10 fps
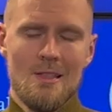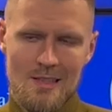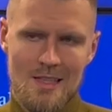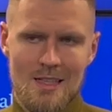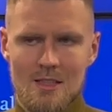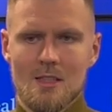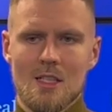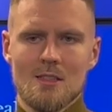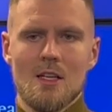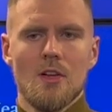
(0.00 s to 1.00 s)
and I think
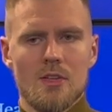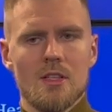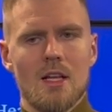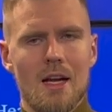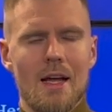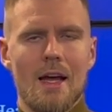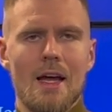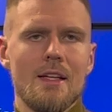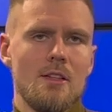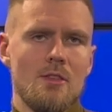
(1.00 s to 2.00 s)
that's another thing that I
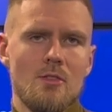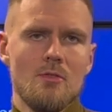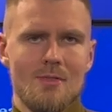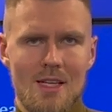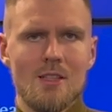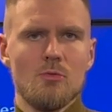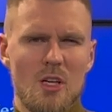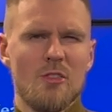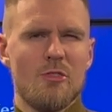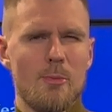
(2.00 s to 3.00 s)
added that is
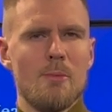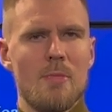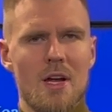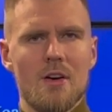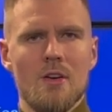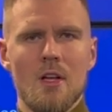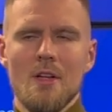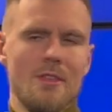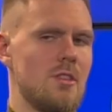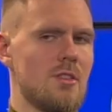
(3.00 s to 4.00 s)
working for me better
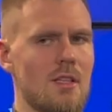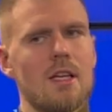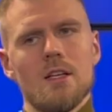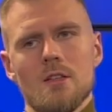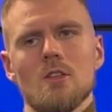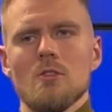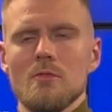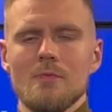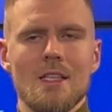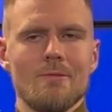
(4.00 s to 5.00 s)
than just getting, you know,
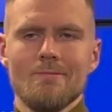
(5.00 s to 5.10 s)
like